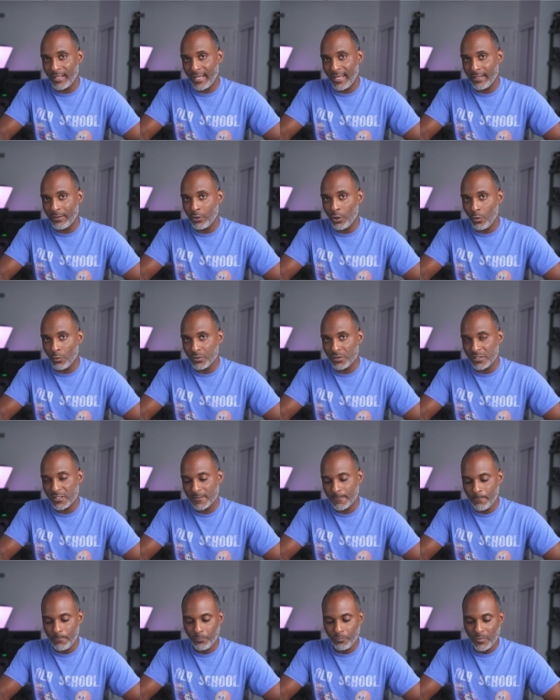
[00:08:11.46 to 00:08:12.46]
in
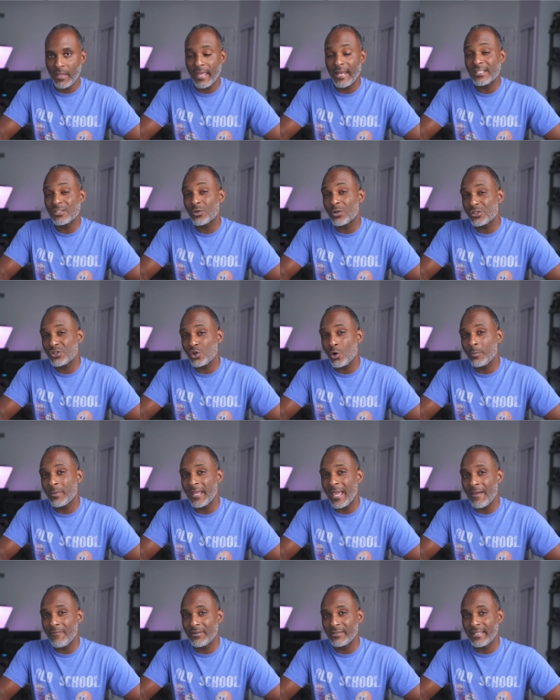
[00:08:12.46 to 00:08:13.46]
notes. And it's going to show
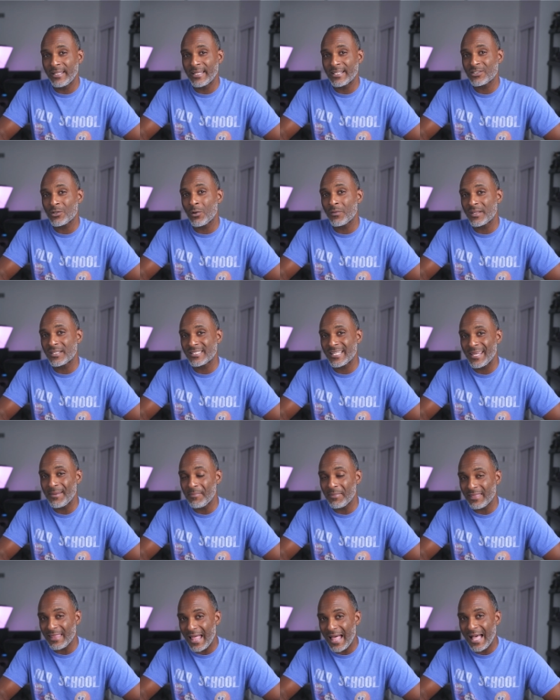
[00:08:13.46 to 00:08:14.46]
me everything that's on the
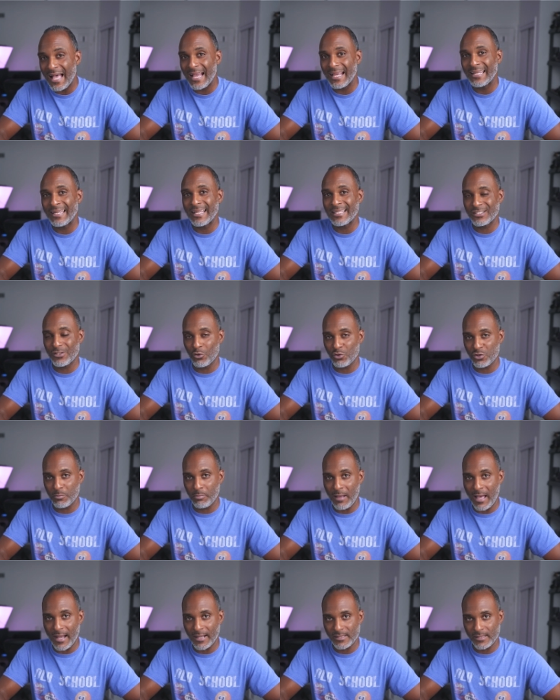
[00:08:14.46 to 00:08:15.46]
same line as those
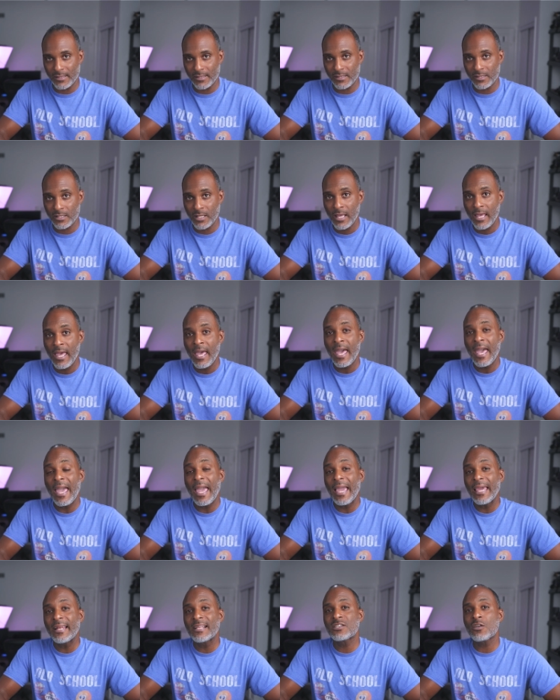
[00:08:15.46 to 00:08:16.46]
boxes.
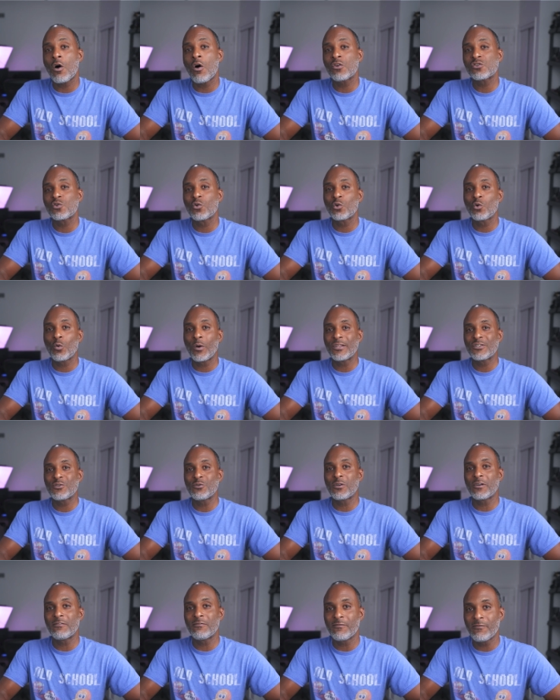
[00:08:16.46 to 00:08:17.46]
And it's also going to
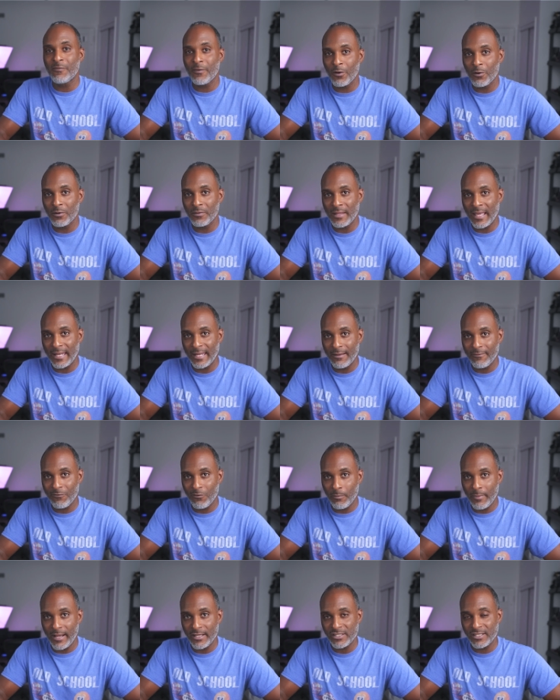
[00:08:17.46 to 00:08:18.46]
convert that
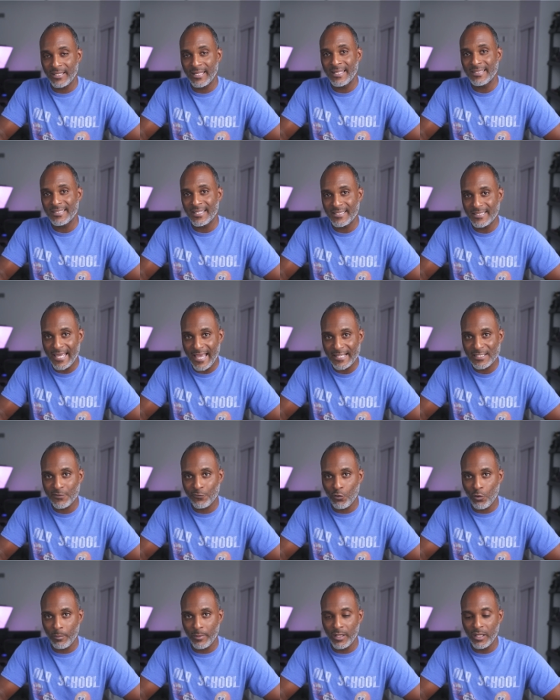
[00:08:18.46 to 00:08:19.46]
information into text
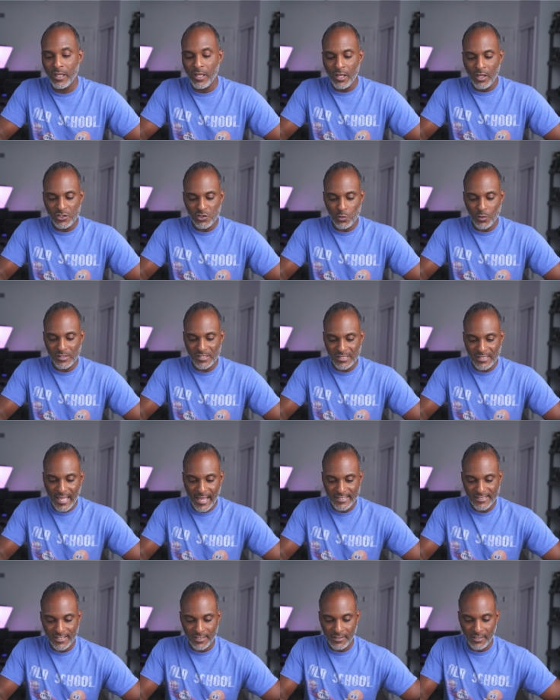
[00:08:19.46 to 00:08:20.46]
for me. So it's nice and